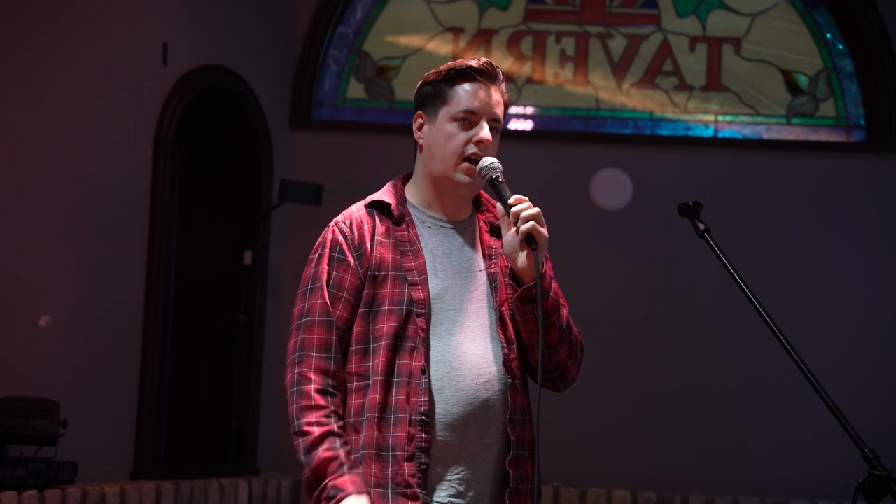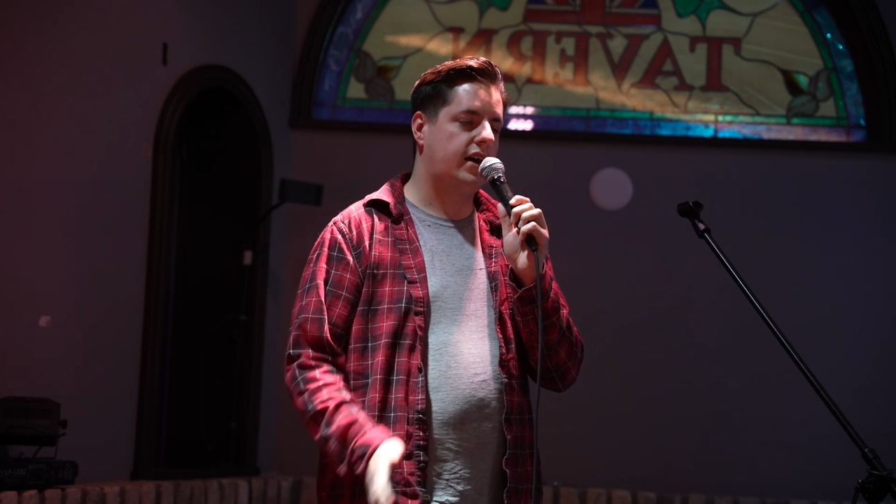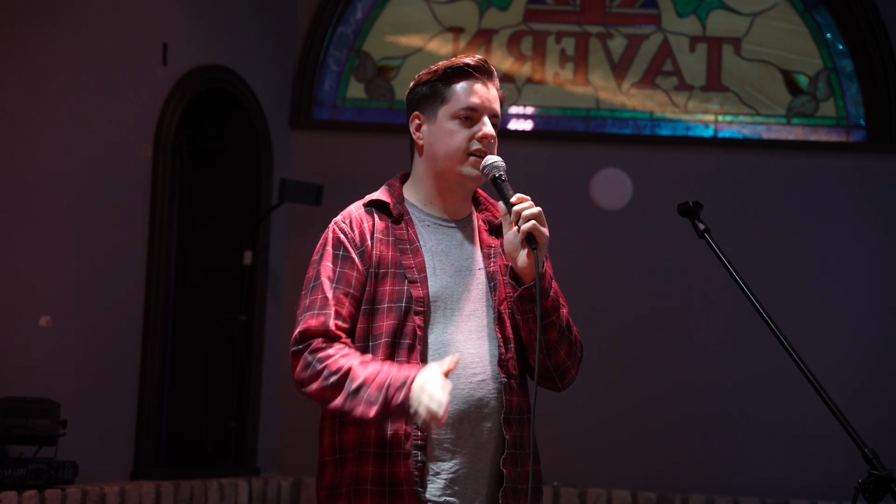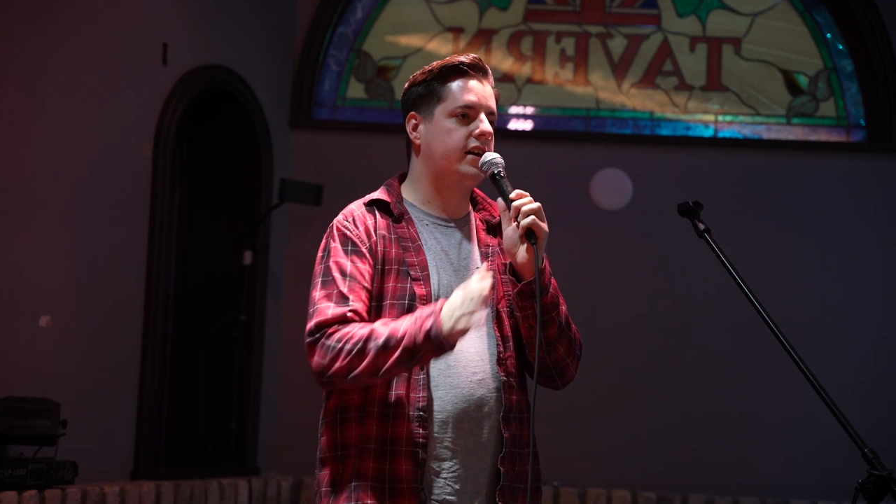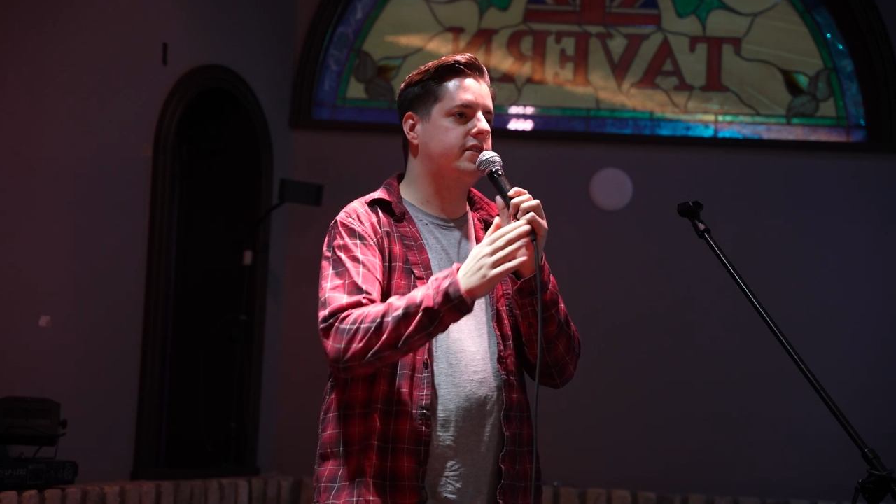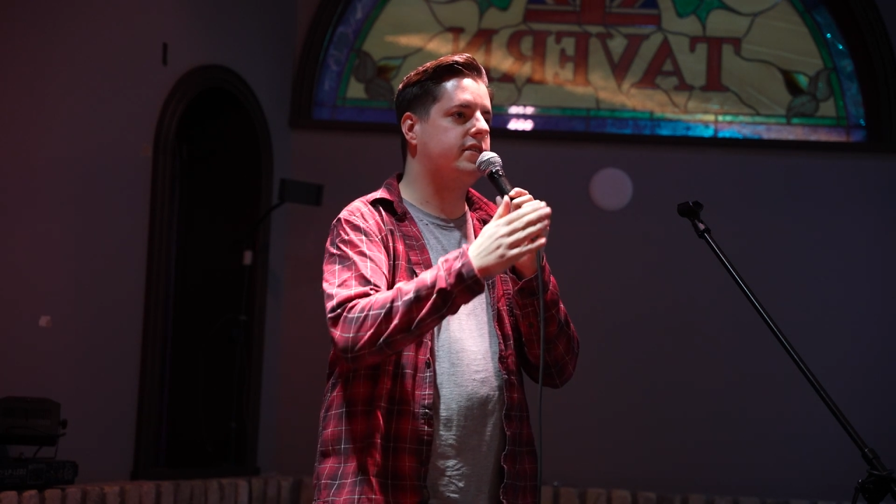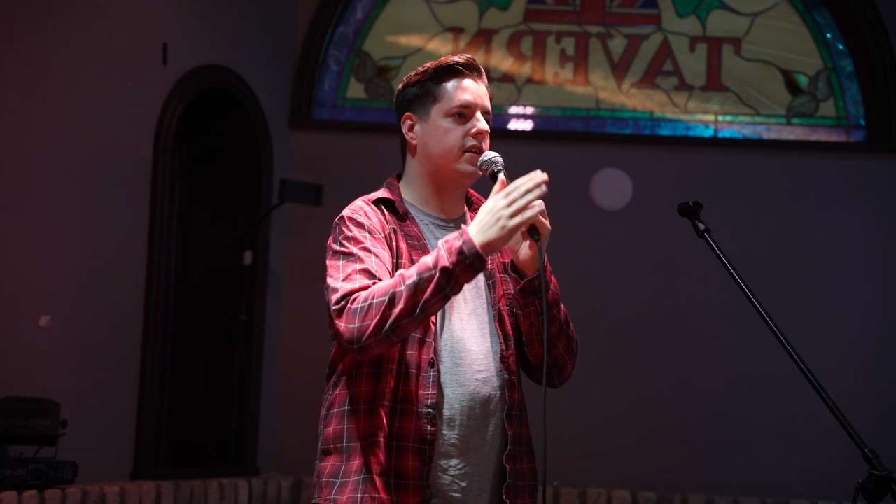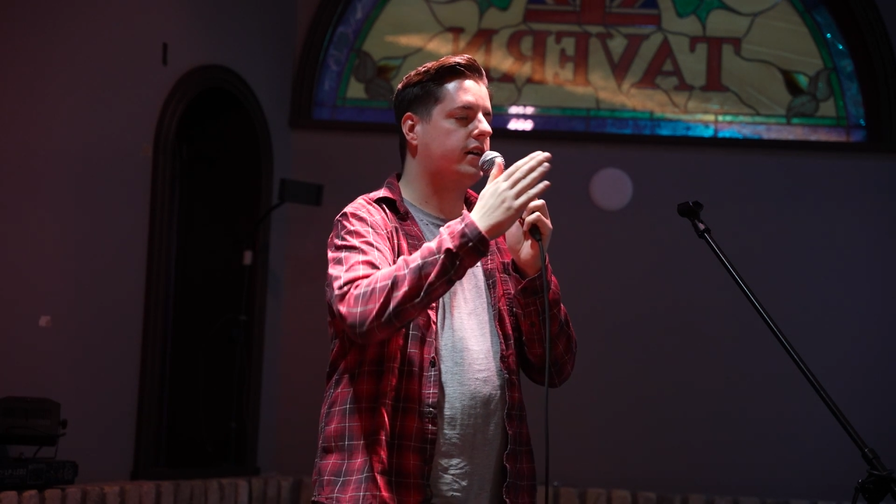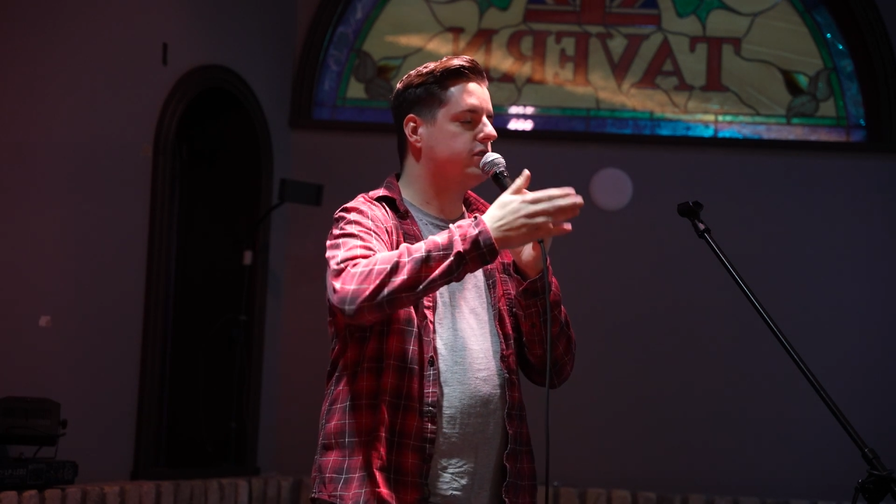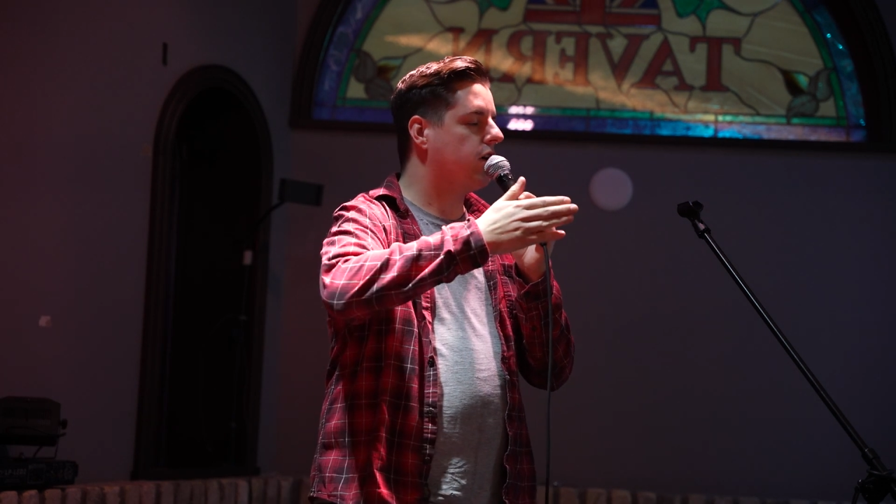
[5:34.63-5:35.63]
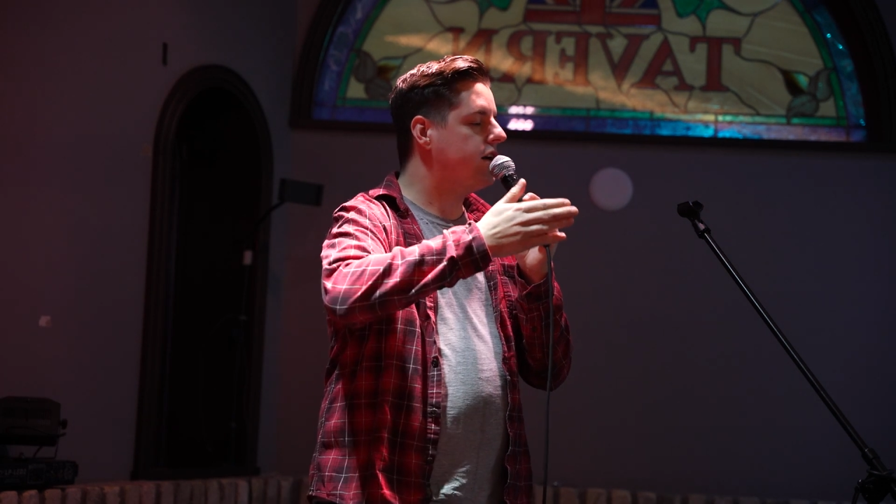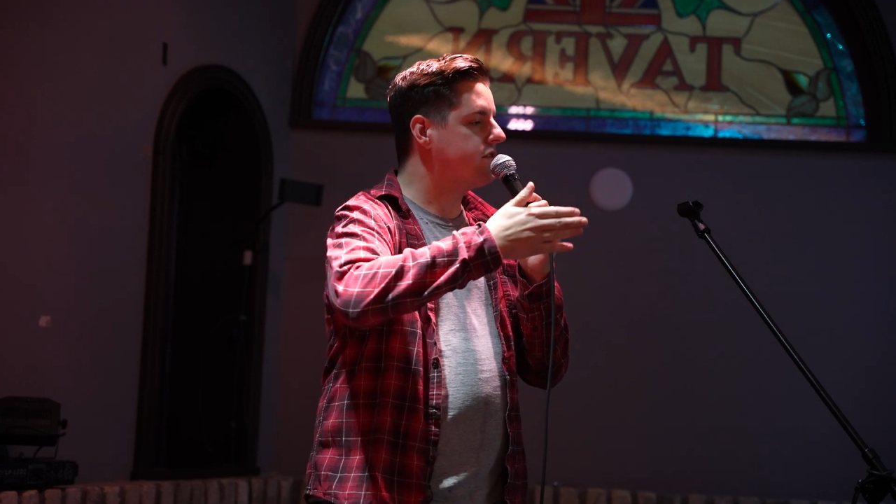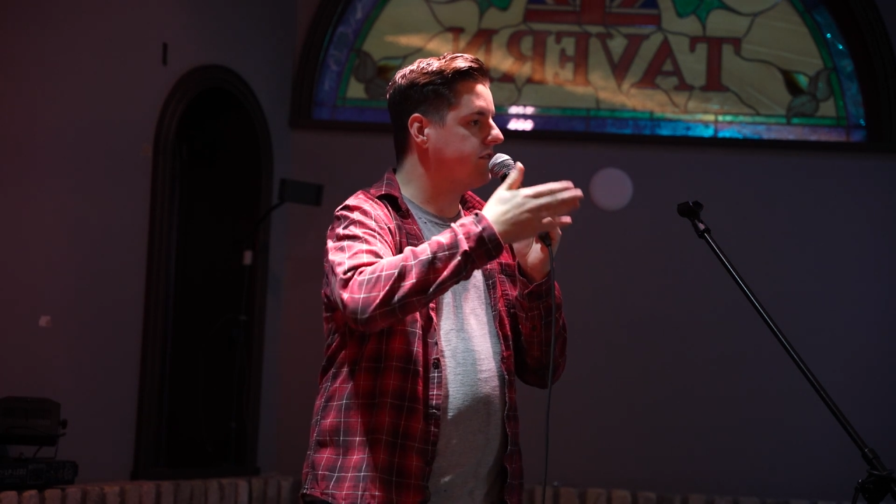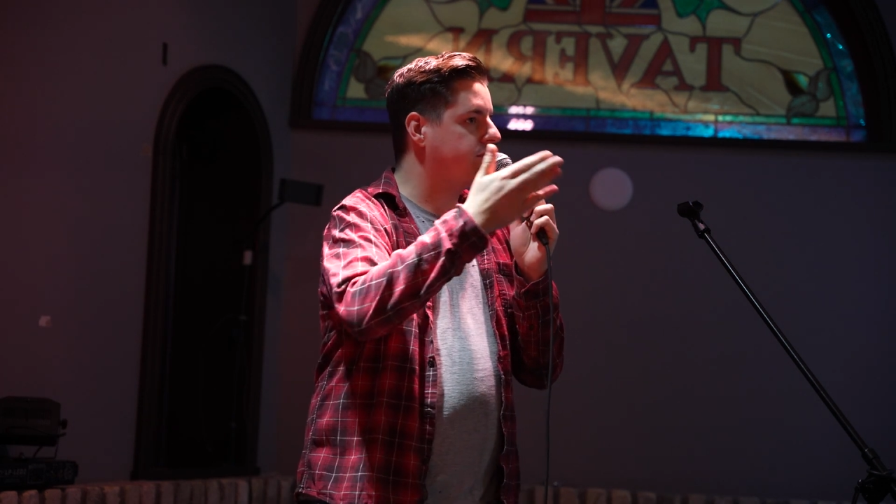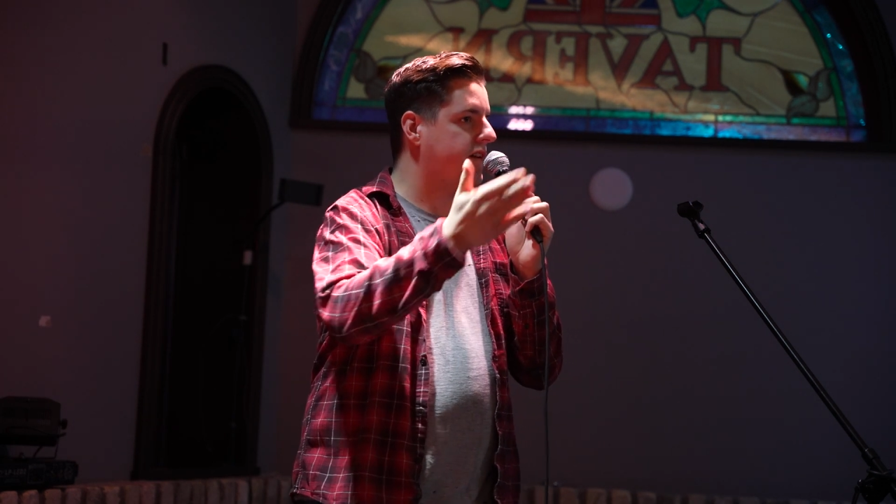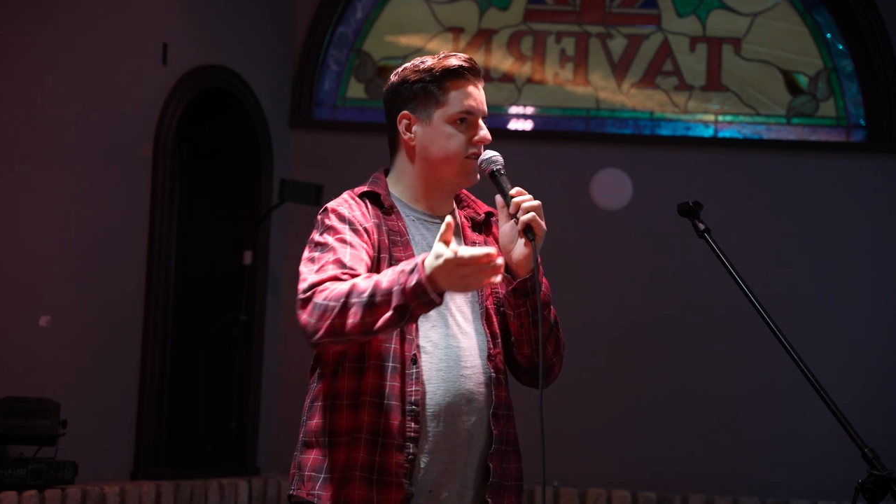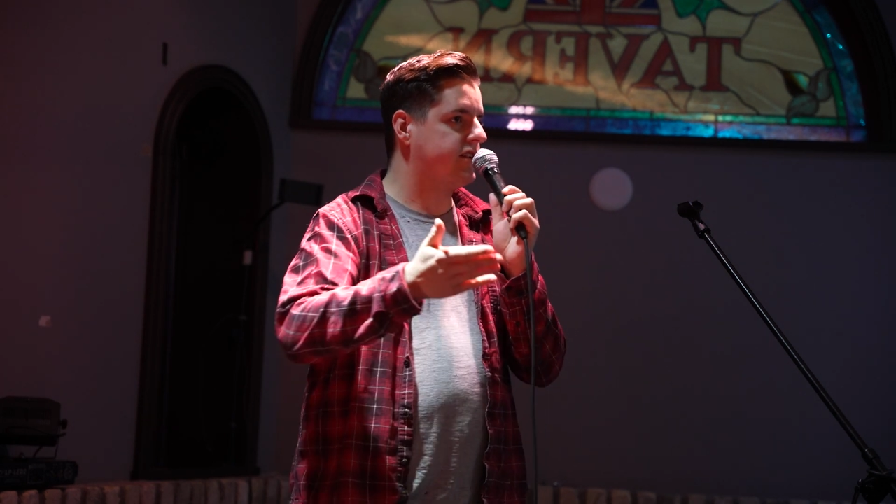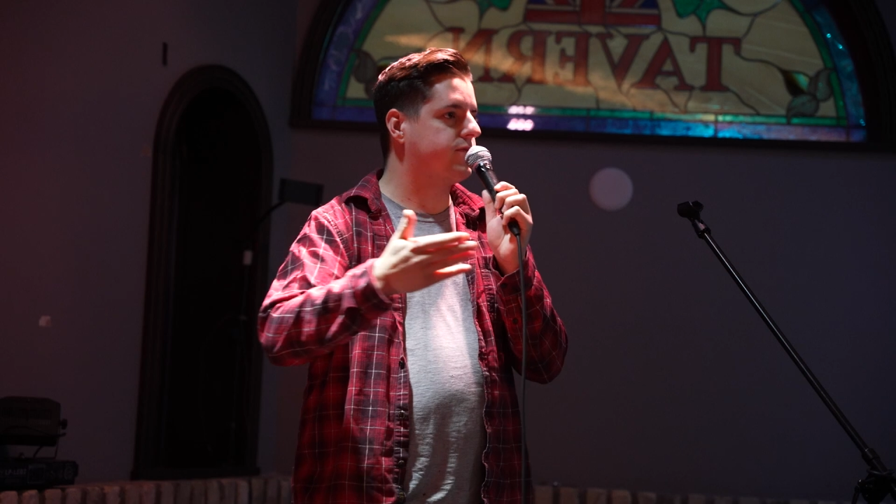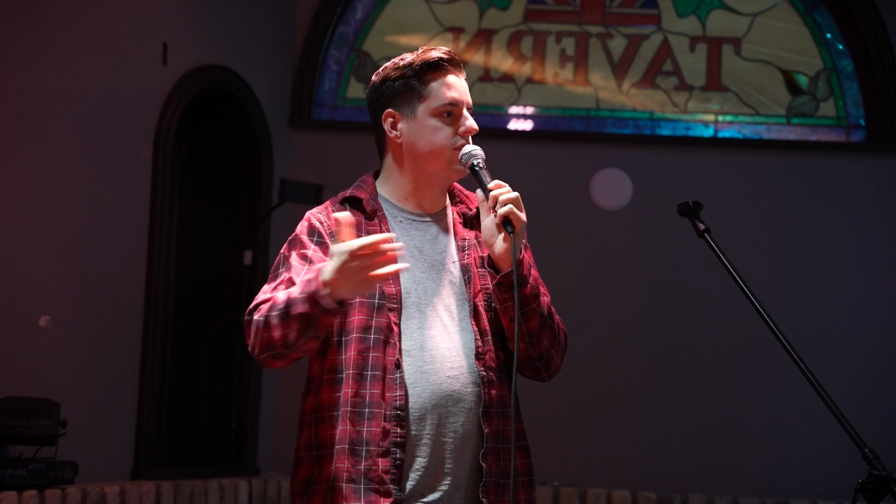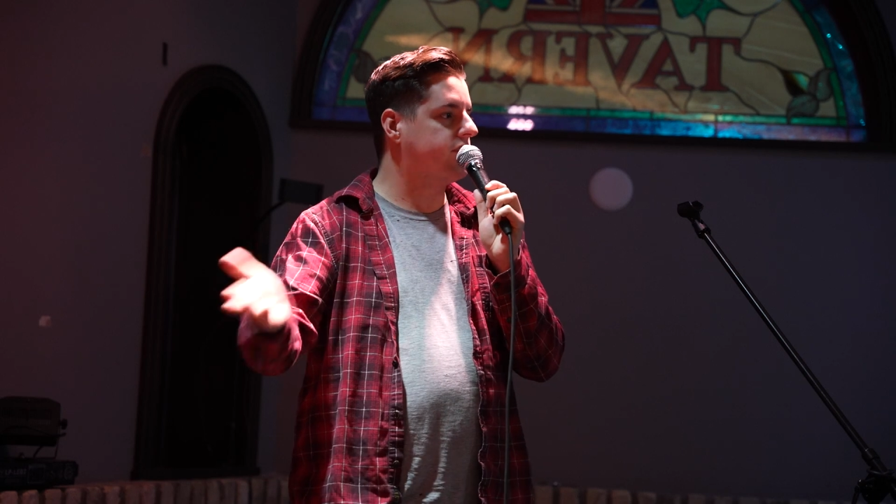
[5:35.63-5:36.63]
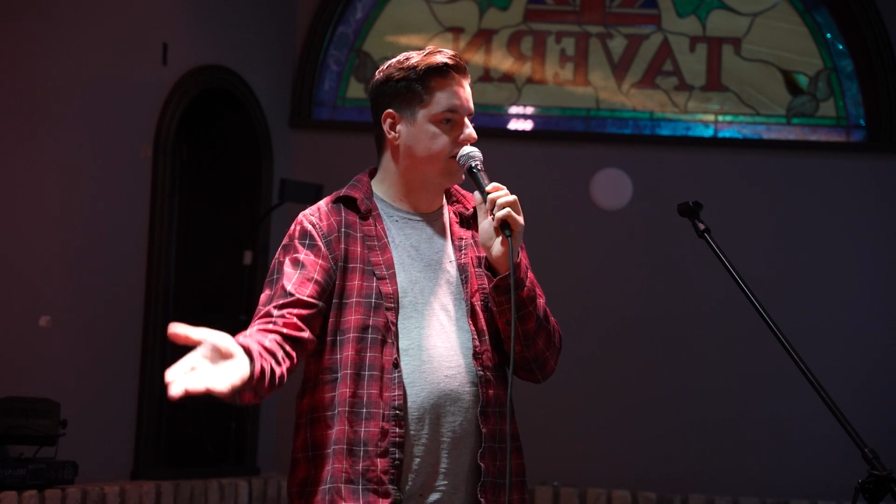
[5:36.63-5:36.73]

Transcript: And Grindr is very different to